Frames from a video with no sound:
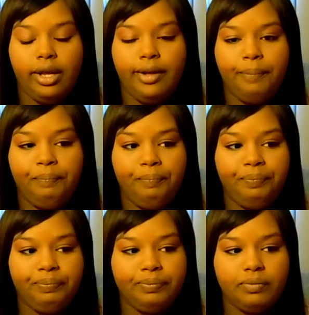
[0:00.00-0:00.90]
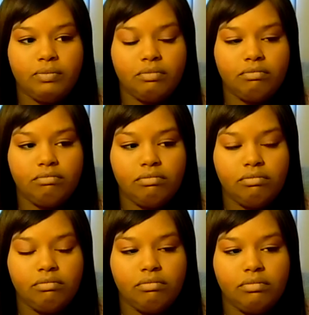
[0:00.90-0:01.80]

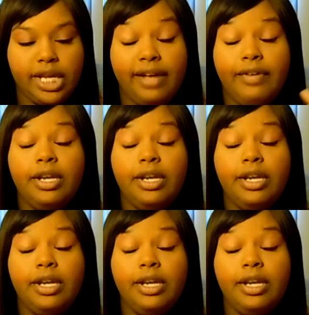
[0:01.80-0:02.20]
I